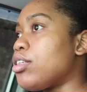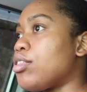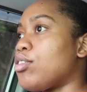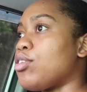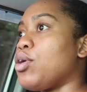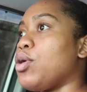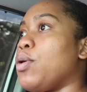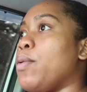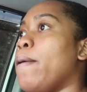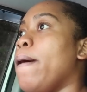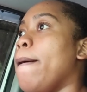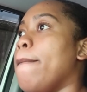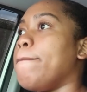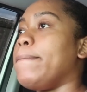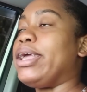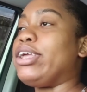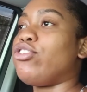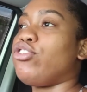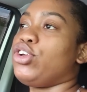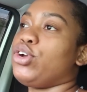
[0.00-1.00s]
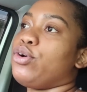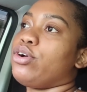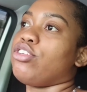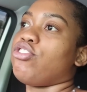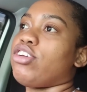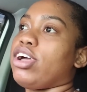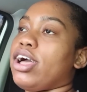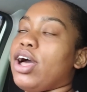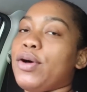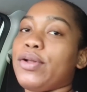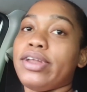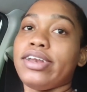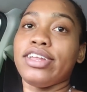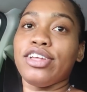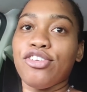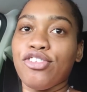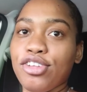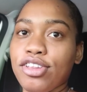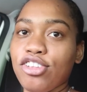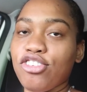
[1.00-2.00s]
So make sure you go and check out
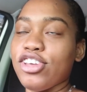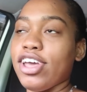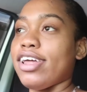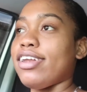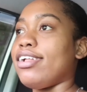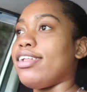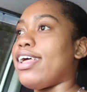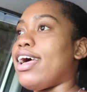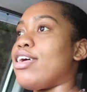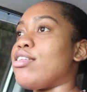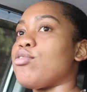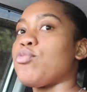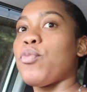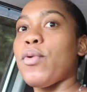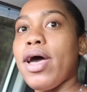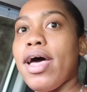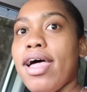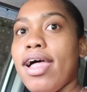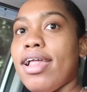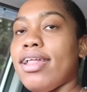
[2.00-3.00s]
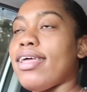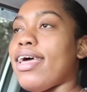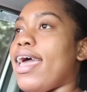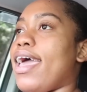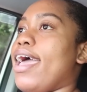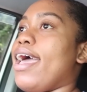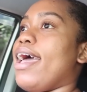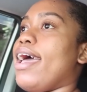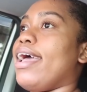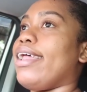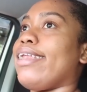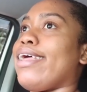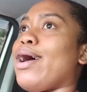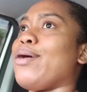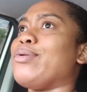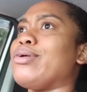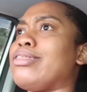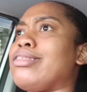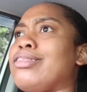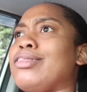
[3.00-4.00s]
Anisha's channel as well, and I
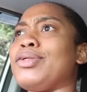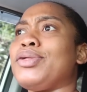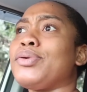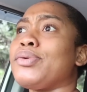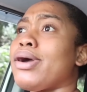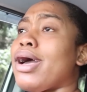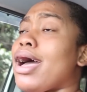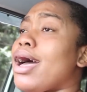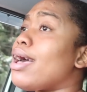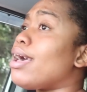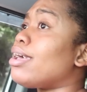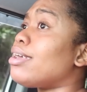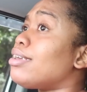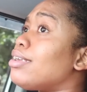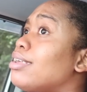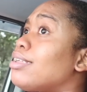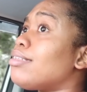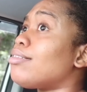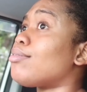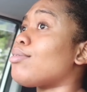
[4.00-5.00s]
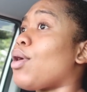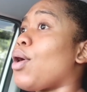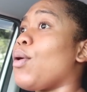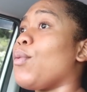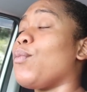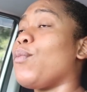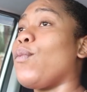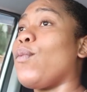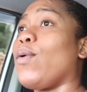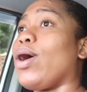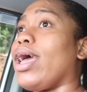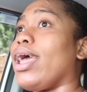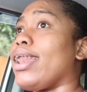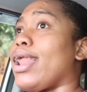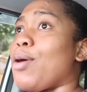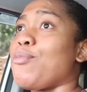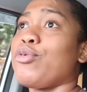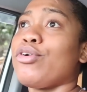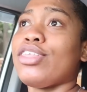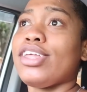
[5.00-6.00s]
will see you guys when
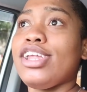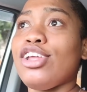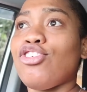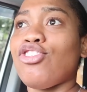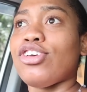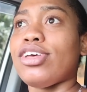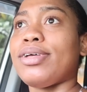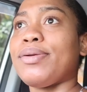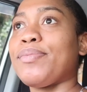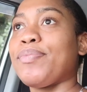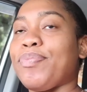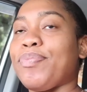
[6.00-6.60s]
I'm with Anisha.